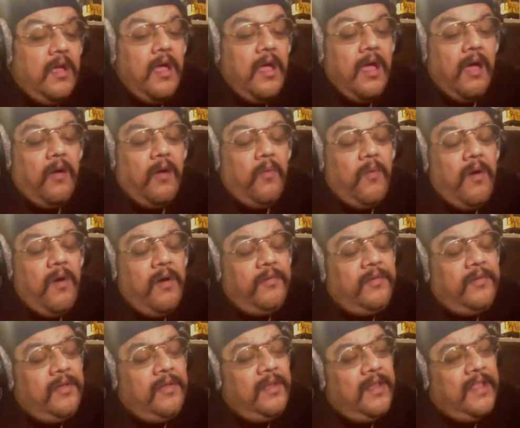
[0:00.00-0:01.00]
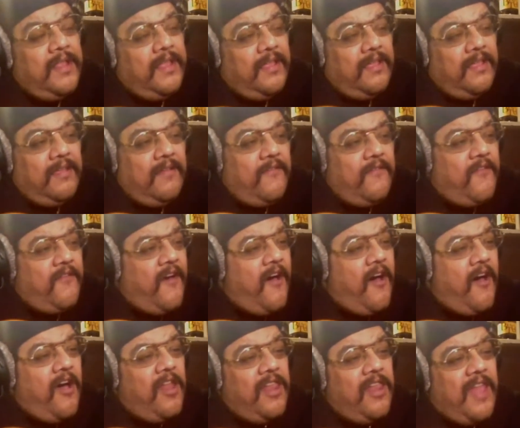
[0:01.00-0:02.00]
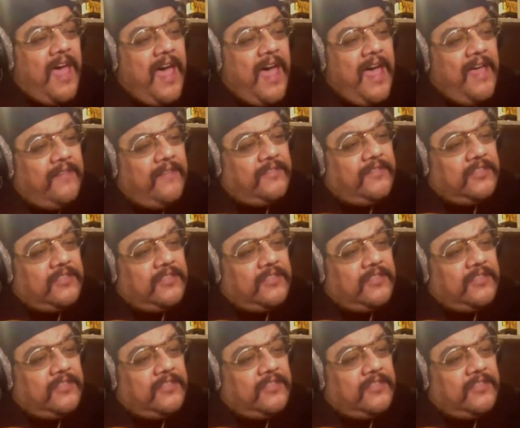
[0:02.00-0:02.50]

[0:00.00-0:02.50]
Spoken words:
I wanna live our lives